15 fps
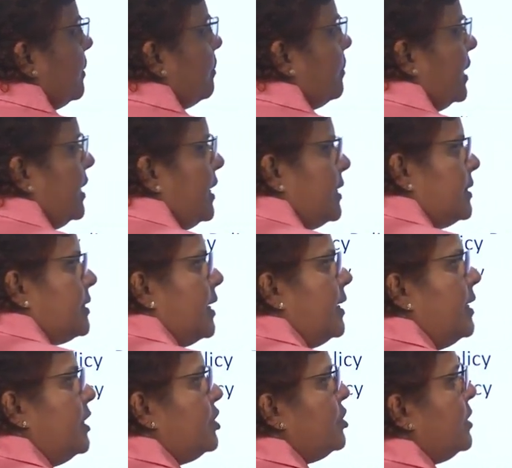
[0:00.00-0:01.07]
But his
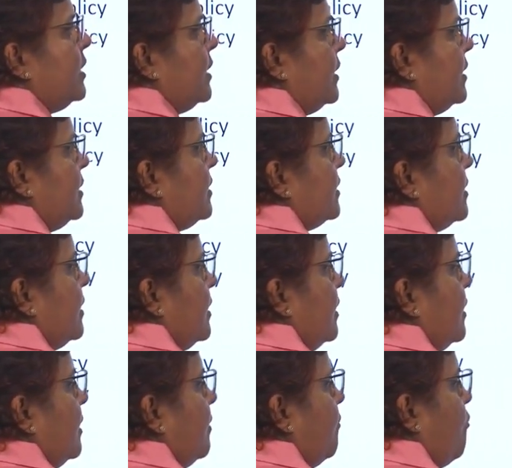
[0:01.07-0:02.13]
condition is,
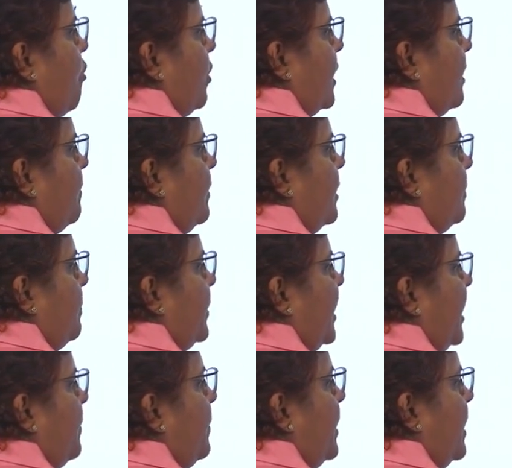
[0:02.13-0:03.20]
whatever
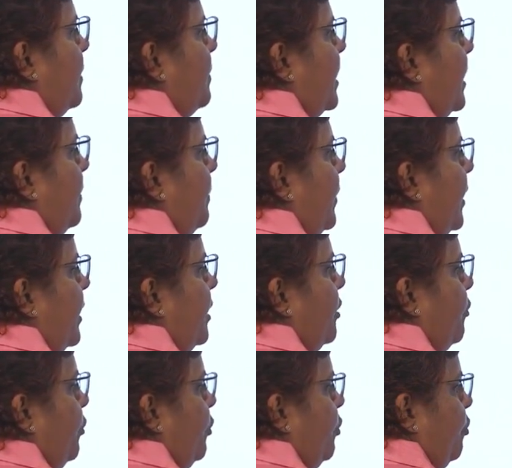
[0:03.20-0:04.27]
premium I am paying
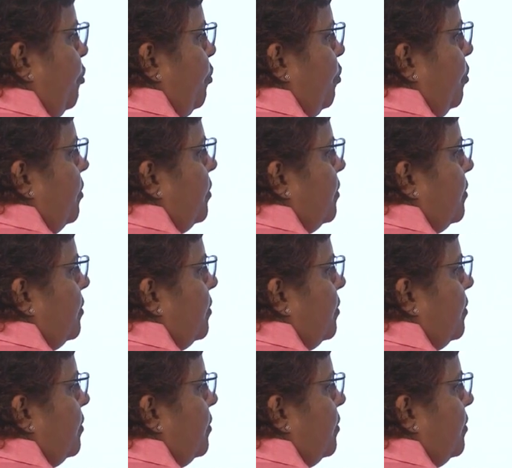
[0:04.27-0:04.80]
to you,